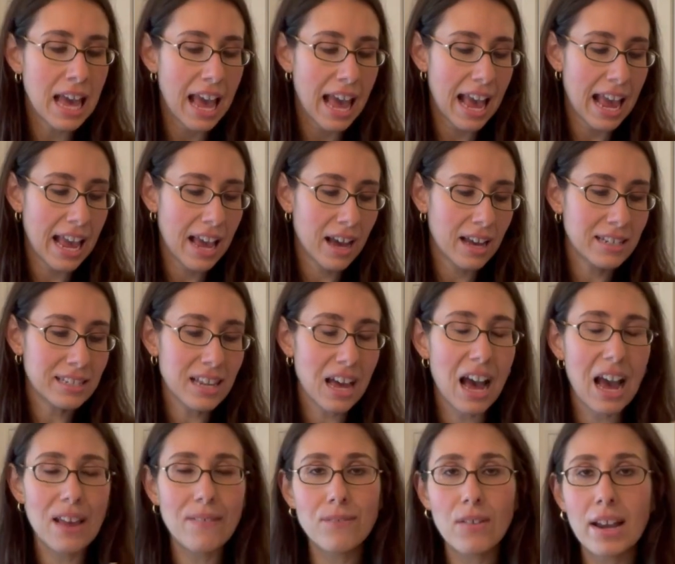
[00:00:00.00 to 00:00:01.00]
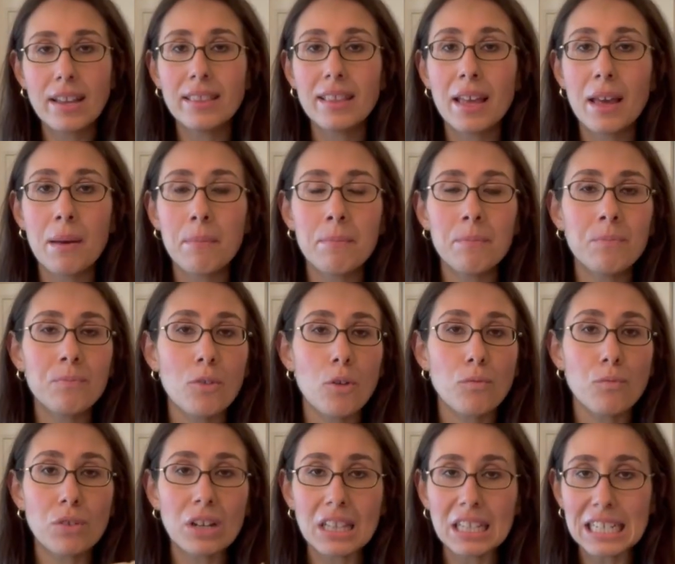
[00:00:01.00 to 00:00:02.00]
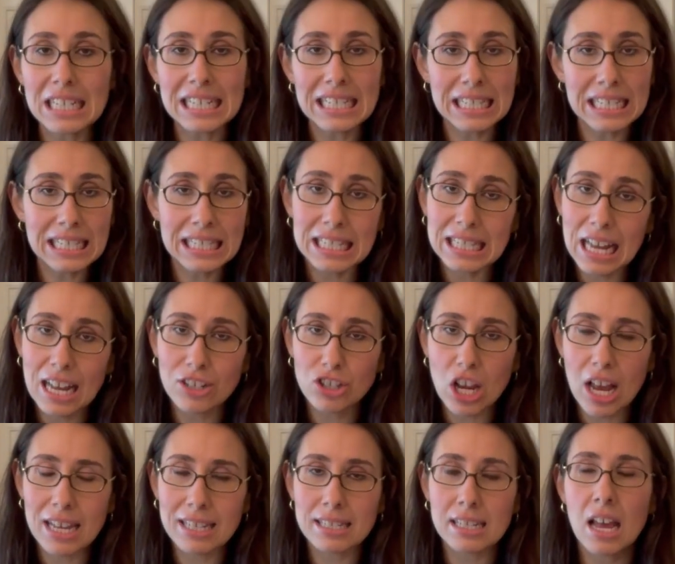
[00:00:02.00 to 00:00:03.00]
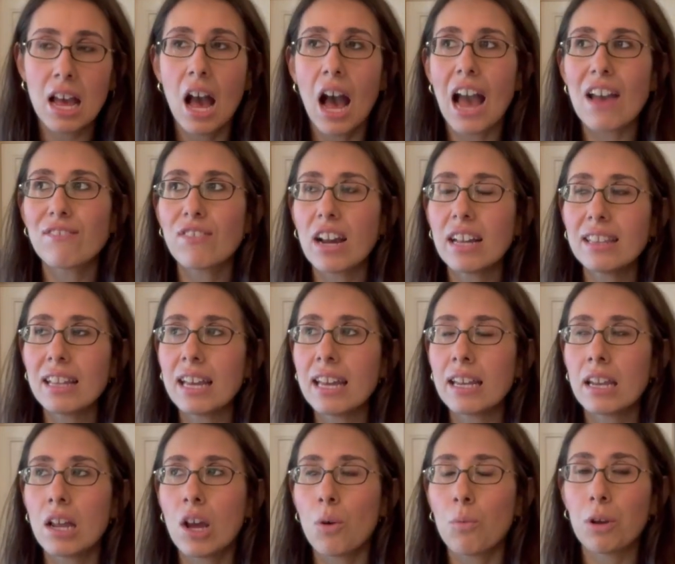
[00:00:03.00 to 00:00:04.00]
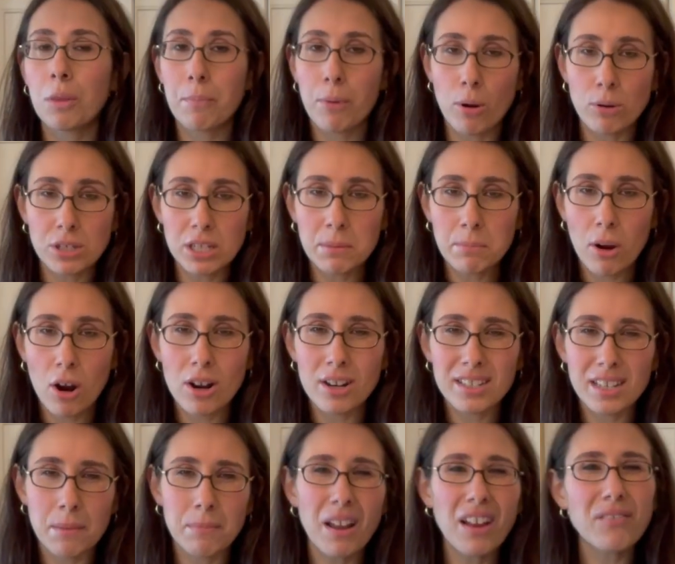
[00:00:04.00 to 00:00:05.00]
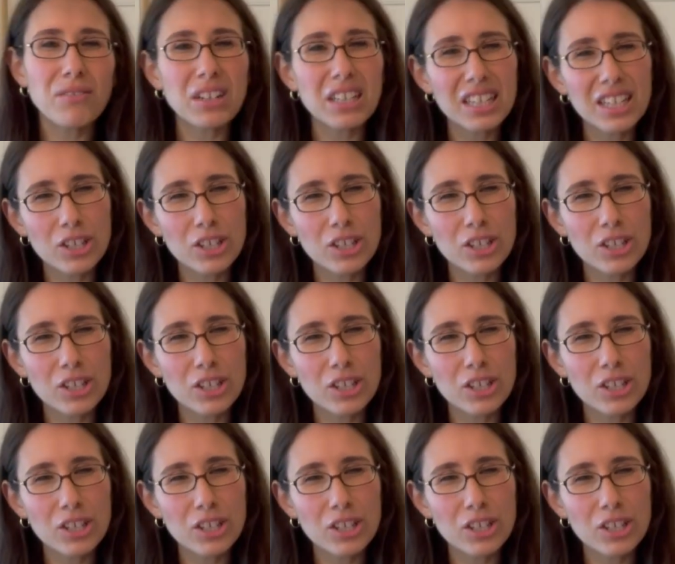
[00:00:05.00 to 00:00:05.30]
And I find them really easy to digest. I find that with protein bars, I'm not really a